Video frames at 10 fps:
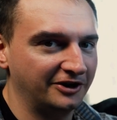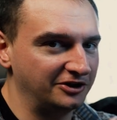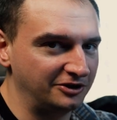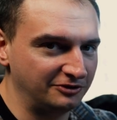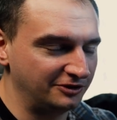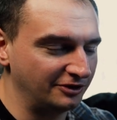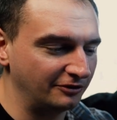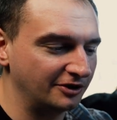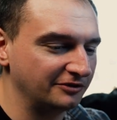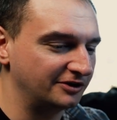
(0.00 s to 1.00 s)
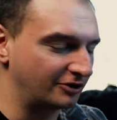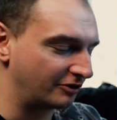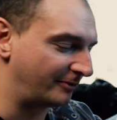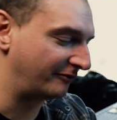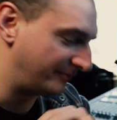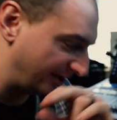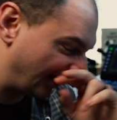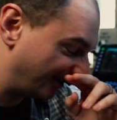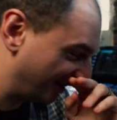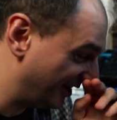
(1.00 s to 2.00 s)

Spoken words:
you don't need to go above and beyond. And